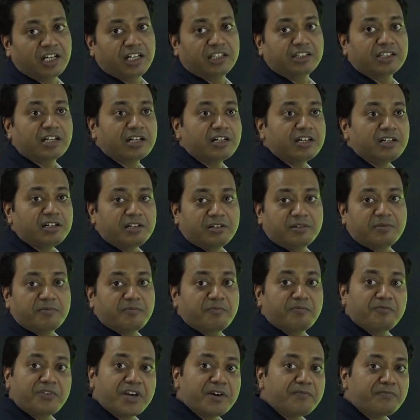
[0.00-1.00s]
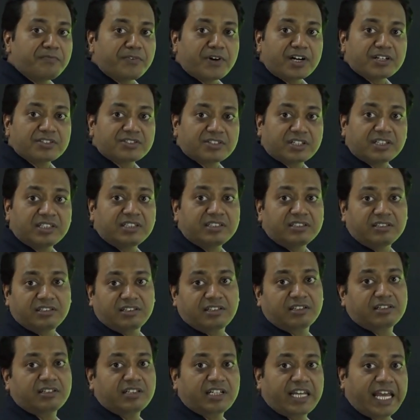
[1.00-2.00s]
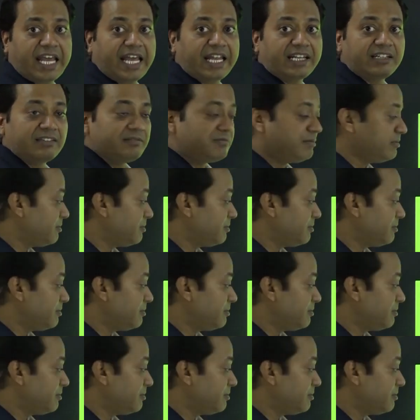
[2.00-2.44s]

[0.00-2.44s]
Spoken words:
the wave function can